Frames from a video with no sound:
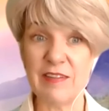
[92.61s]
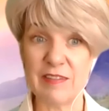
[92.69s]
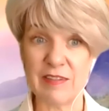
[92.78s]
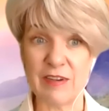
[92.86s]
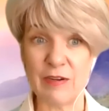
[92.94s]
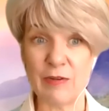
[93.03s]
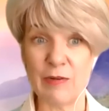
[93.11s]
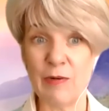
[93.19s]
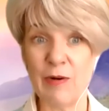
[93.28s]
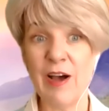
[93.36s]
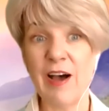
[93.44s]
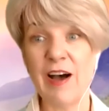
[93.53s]
So,
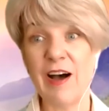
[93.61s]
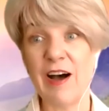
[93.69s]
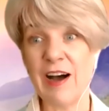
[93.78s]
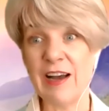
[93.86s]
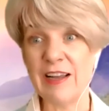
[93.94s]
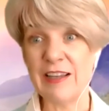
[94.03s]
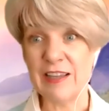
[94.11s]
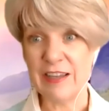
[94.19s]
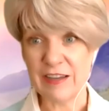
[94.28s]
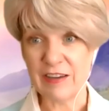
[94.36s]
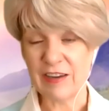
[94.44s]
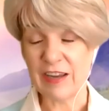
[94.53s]
I
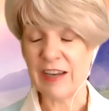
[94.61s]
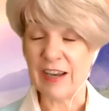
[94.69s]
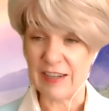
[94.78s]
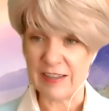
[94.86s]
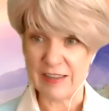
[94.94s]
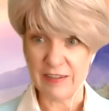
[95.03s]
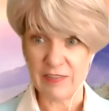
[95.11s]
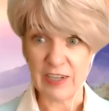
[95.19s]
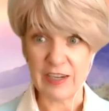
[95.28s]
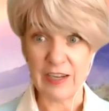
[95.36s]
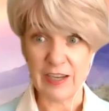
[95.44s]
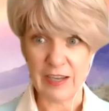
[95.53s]
live and I lived
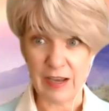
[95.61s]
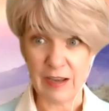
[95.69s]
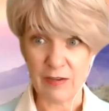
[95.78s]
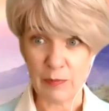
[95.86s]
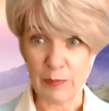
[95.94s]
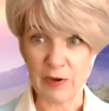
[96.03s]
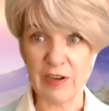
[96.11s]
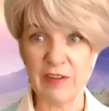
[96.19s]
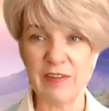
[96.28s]
in Haight-Ashbury.